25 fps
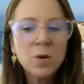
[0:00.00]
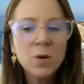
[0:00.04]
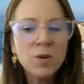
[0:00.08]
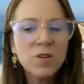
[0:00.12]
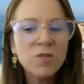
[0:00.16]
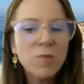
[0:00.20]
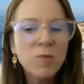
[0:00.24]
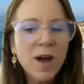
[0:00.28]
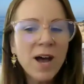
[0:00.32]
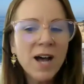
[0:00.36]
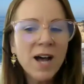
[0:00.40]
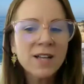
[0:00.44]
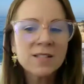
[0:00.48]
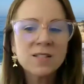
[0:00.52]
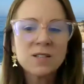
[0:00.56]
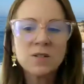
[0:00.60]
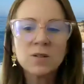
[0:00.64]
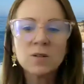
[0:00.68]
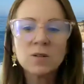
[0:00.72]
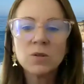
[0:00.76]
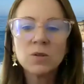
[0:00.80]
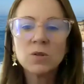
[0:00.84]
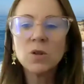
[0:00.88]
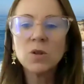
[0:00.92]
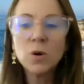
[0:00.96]
We've
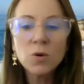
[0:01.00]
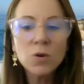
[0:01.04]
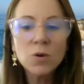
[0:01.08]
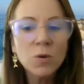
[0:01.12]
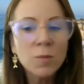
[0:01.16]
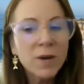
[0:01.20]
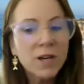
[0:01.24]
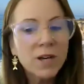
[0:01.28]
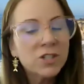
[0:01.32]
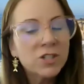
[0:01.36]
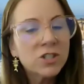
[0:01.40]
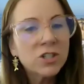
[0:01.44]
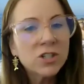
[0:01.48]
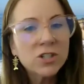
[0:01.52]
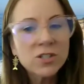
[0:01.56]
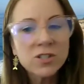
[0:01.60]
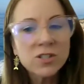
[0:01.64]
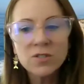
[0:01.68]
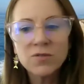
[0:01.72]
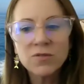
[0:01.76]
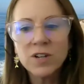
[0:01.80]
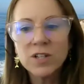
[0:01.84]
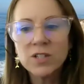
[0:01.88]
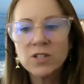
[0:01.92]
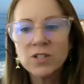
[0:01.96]
passed local
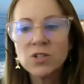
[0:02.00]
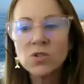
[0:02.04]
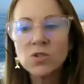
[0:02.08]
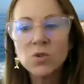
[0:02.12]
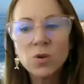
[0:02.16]
measures to fund